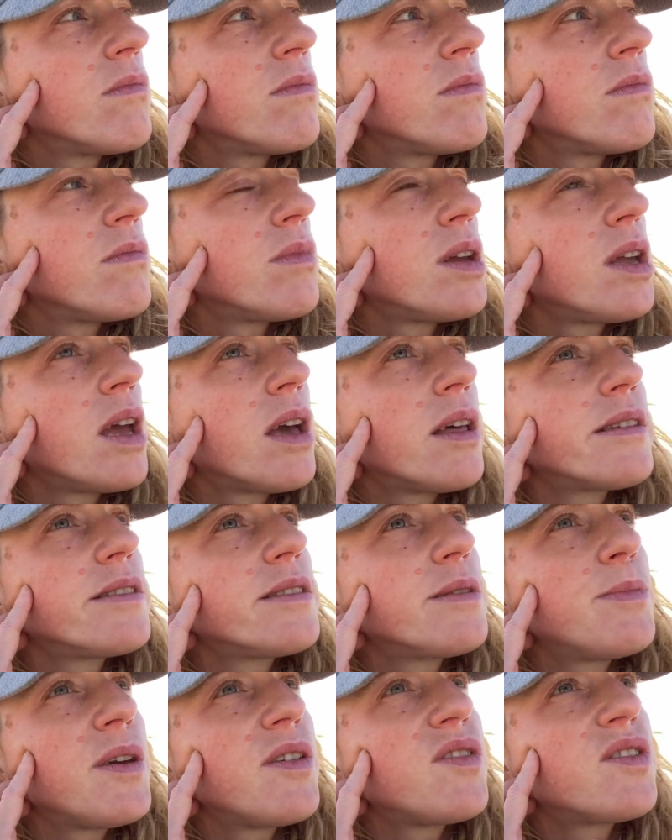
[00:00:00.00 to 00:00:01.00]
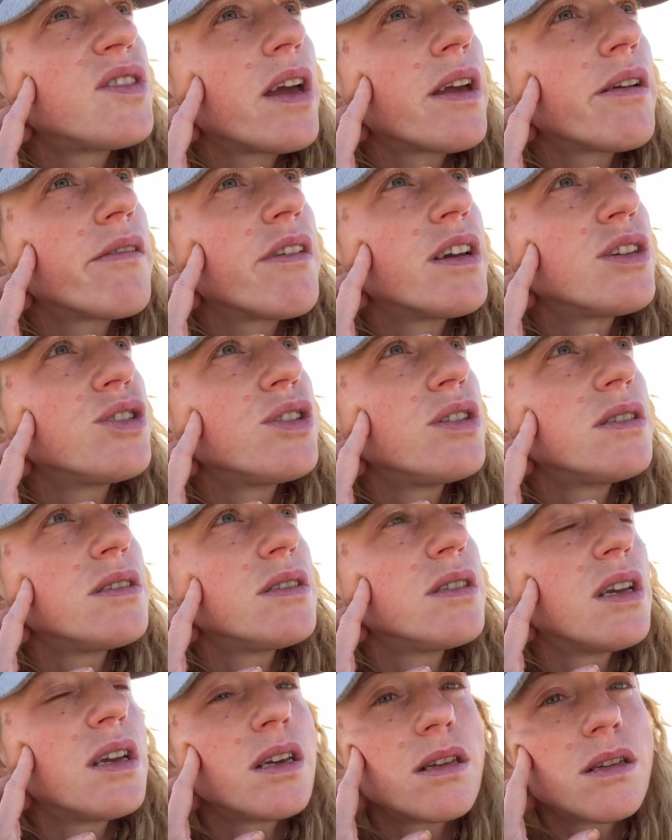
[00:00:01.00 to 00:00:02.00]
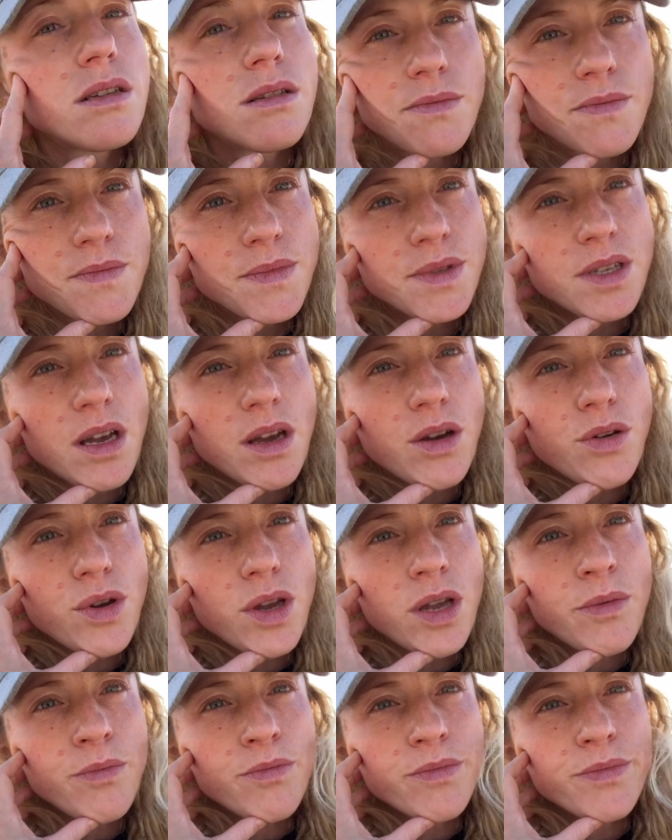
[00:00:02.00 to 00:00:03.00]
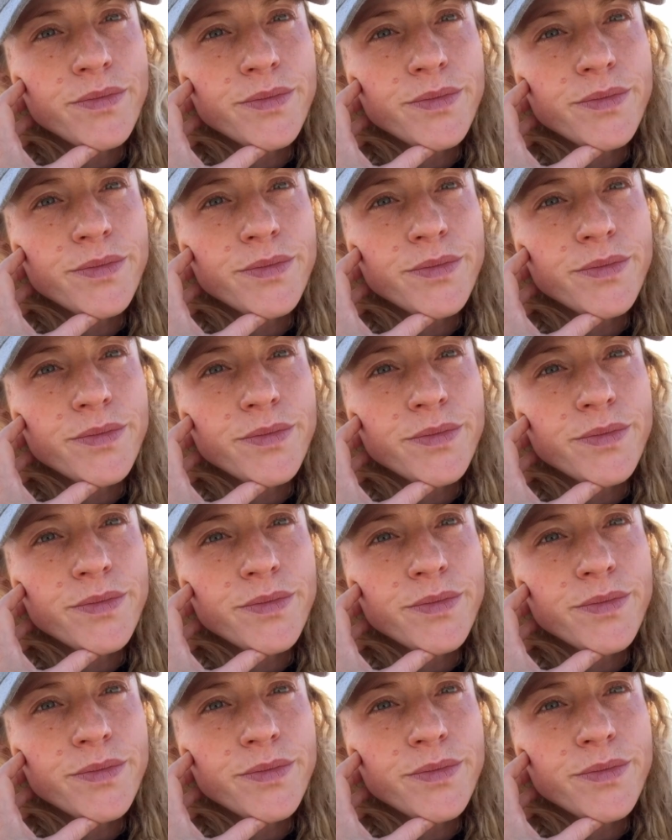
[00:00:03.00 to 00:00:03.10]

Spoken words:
But yeah, it's a bit of a digression, isn't it? Suncream,